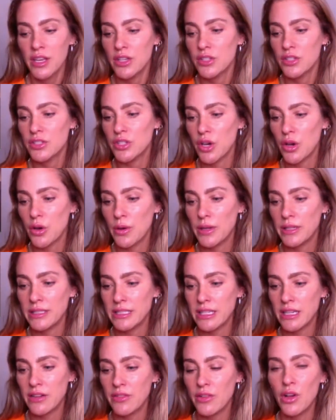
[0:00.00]
So
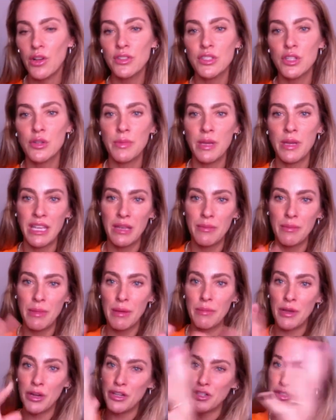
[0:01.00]
instead of also making my
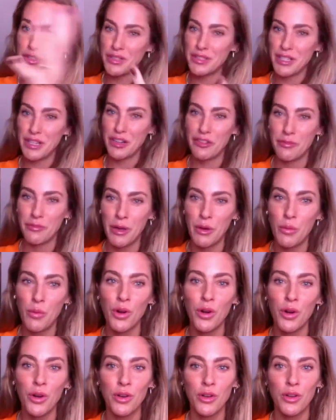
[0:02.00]
marriage the center of my
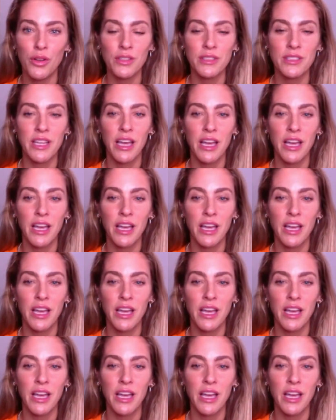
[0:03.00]
world,